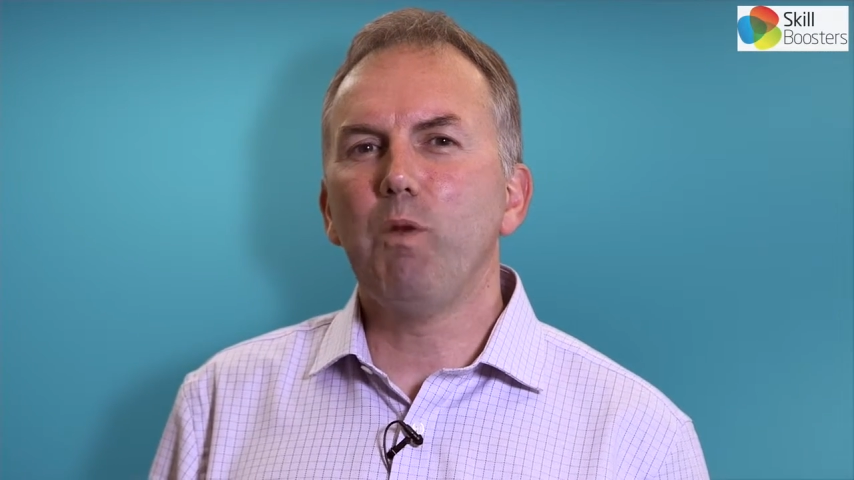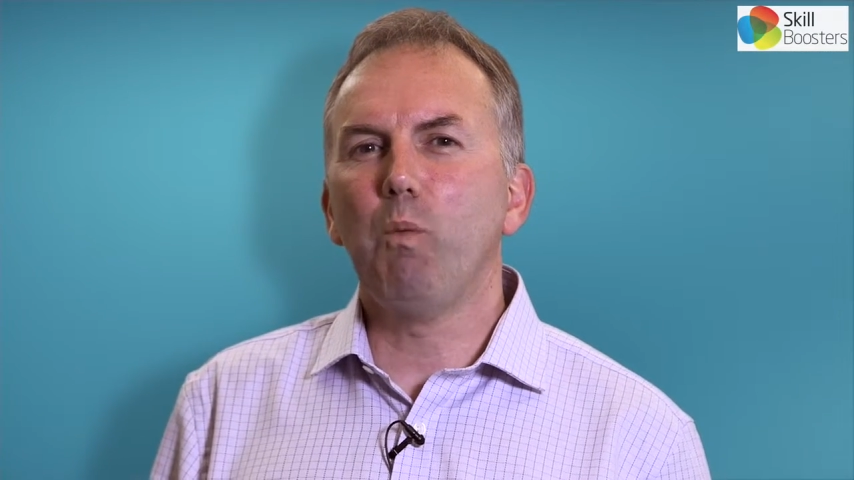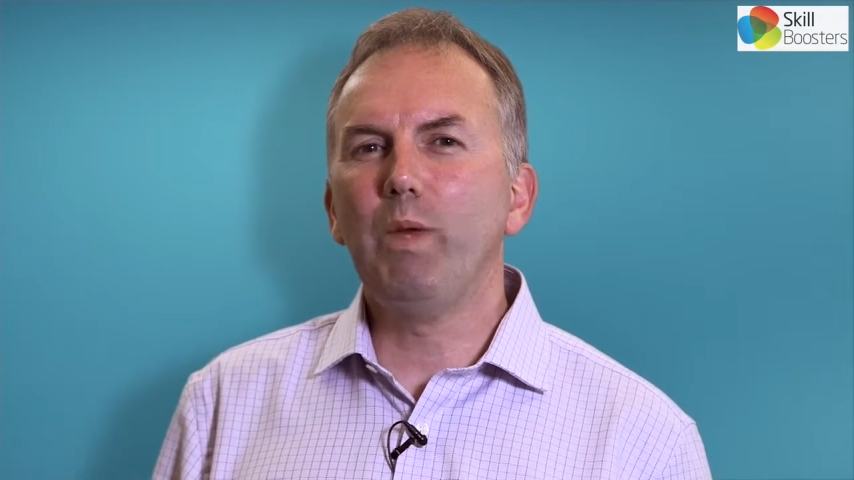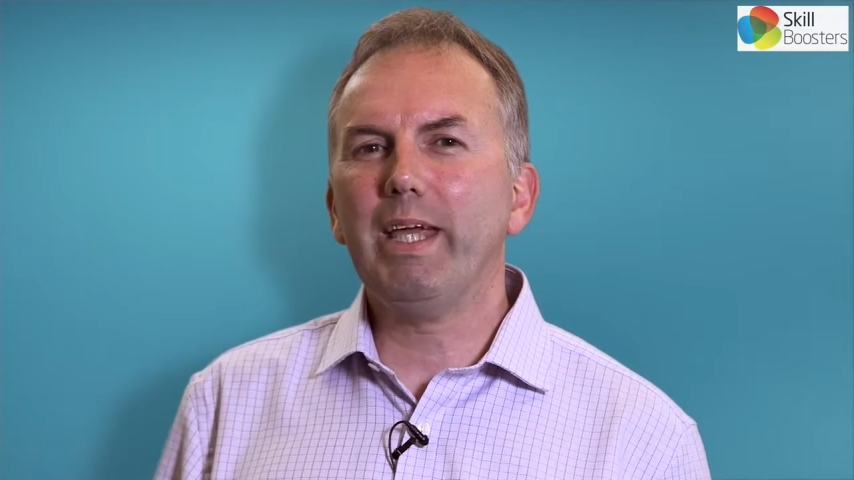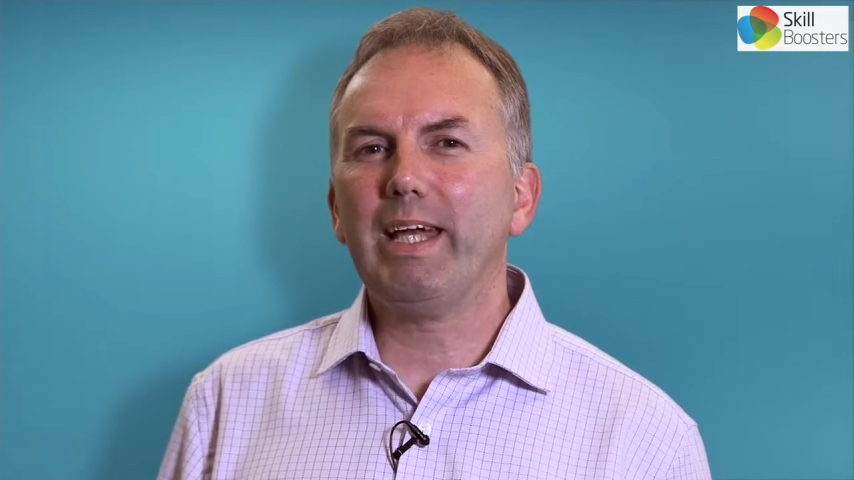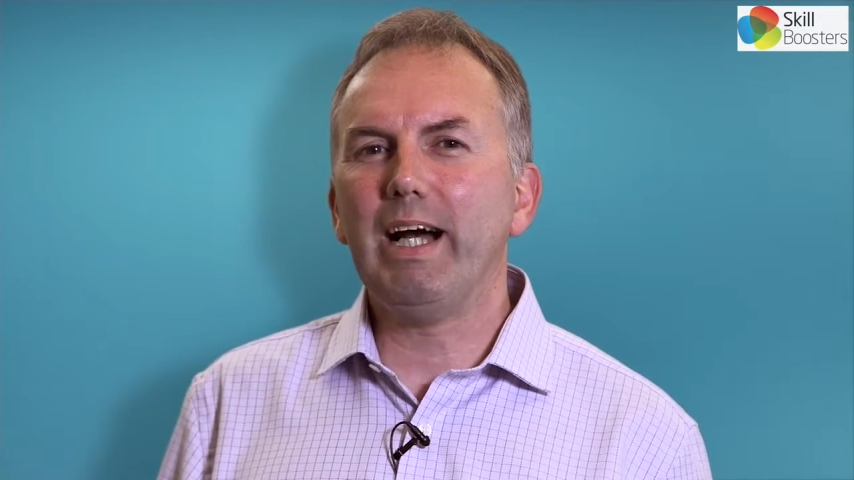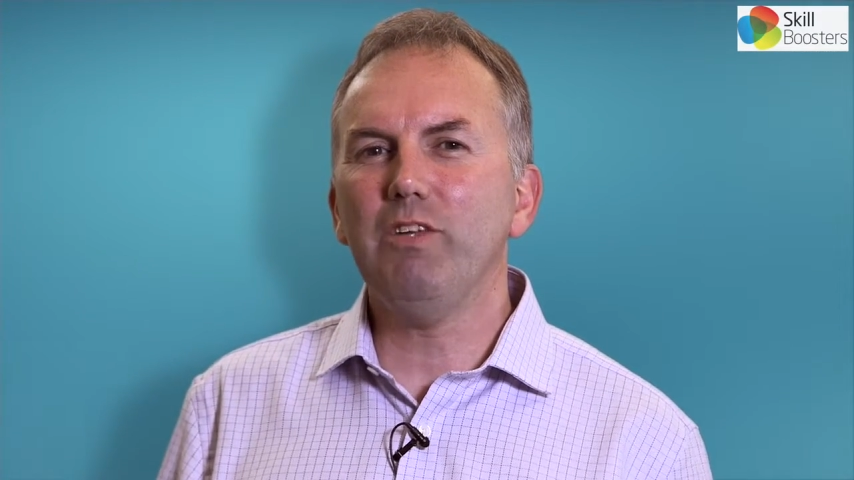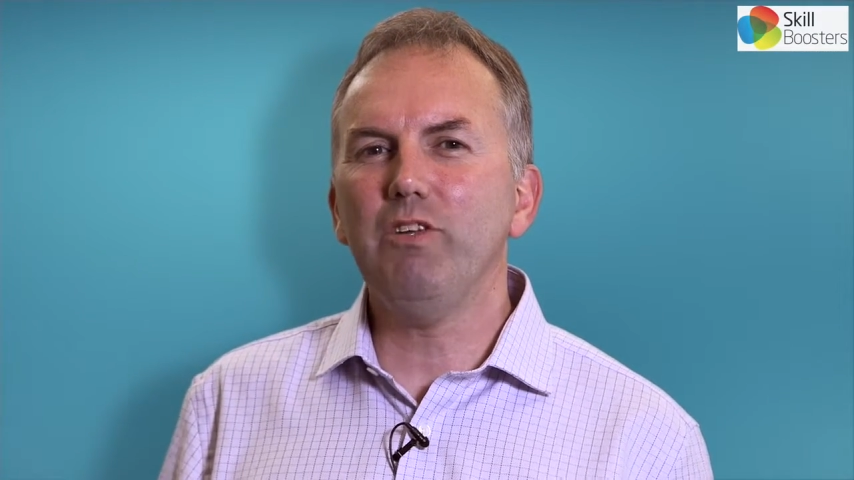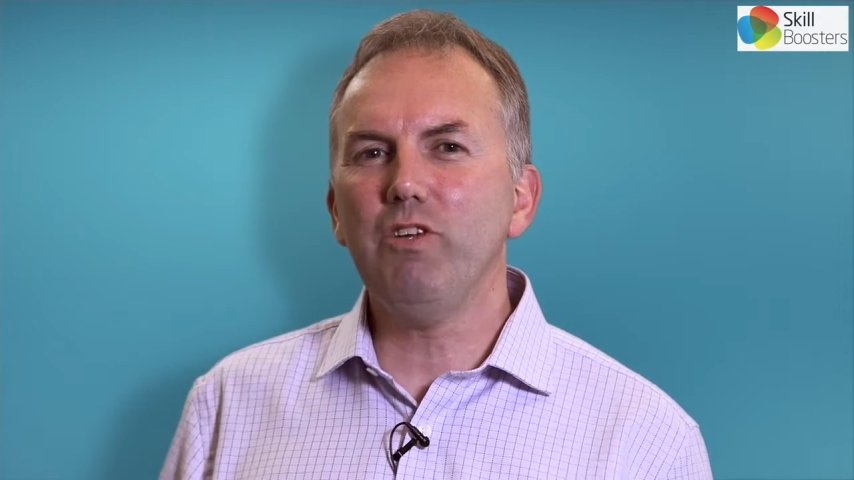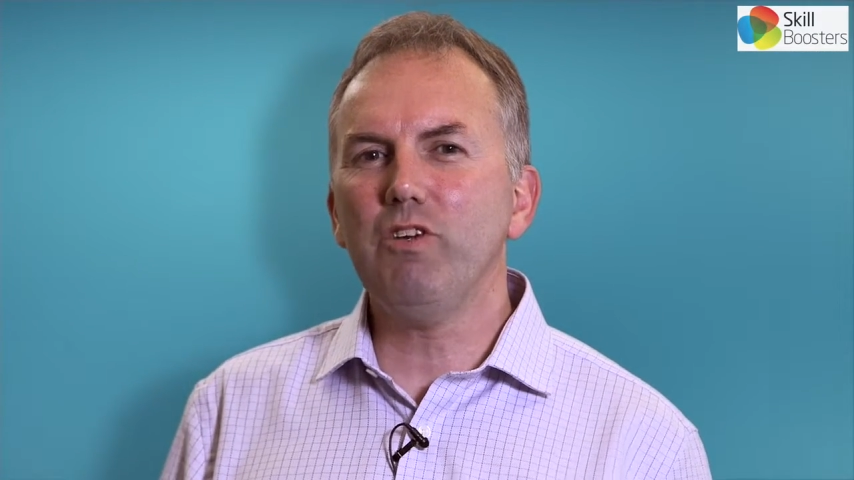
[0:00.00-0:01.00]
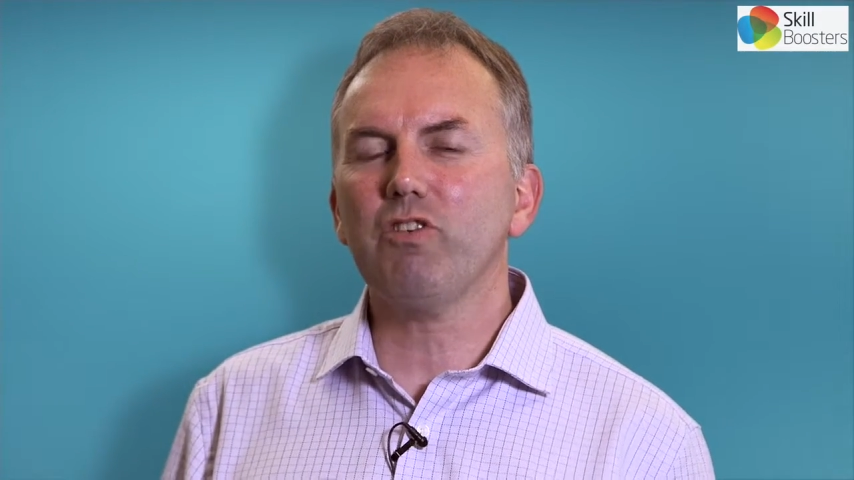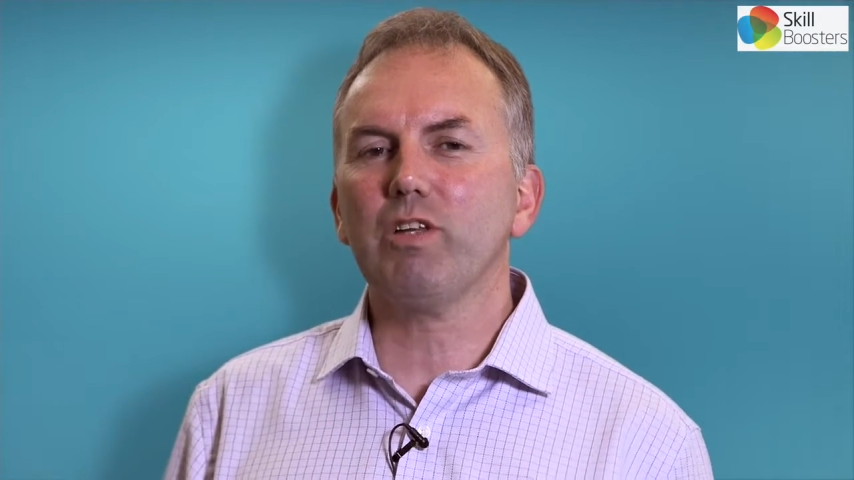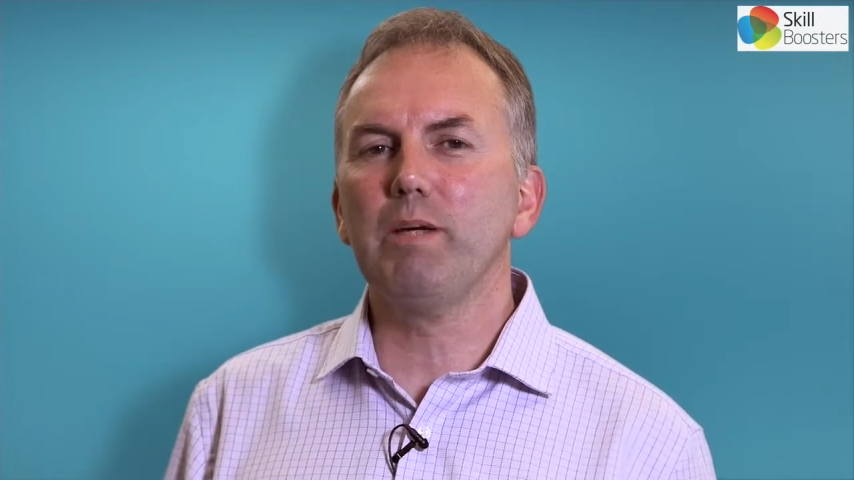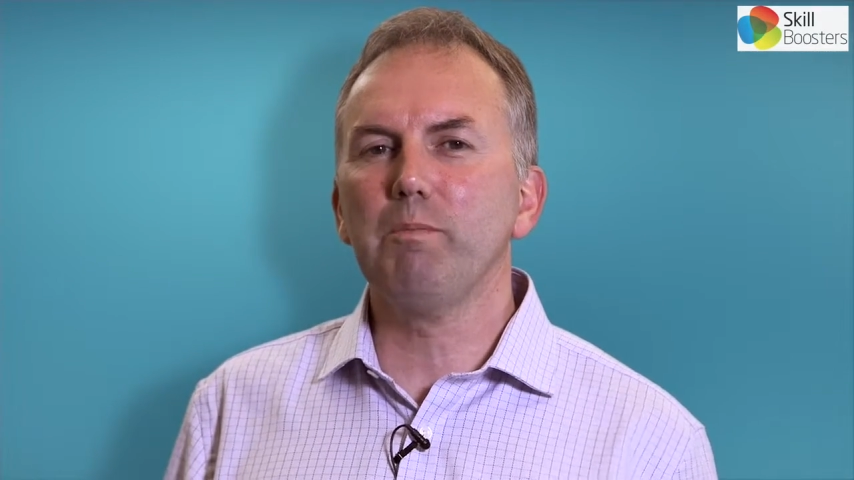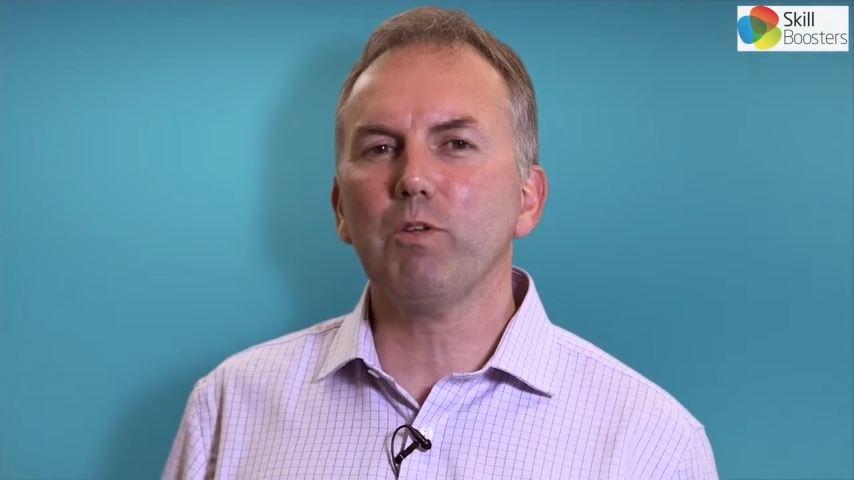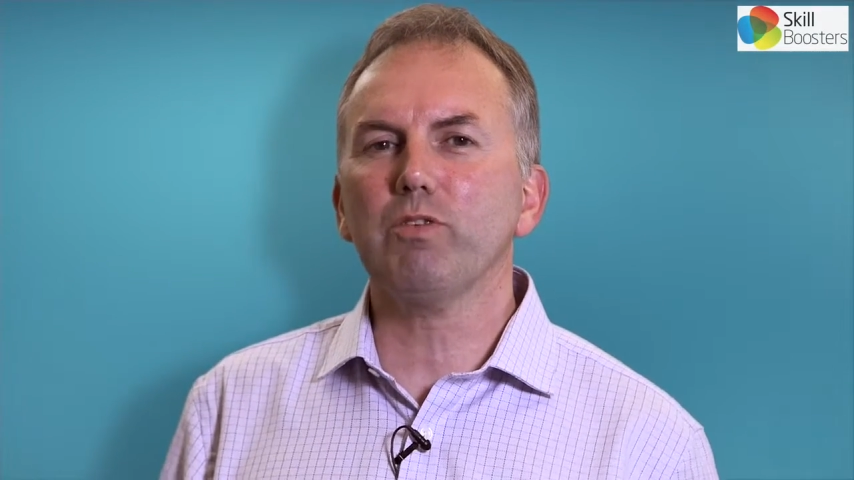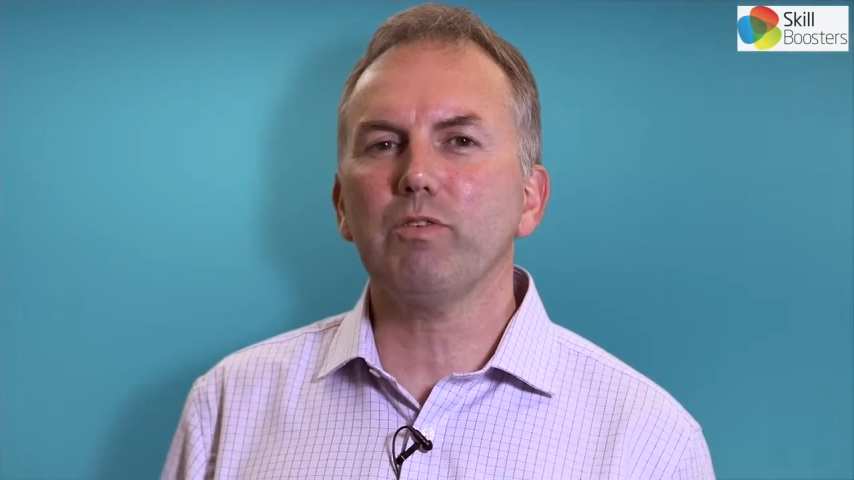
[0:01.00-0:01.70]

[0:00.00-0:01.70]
We can usually, most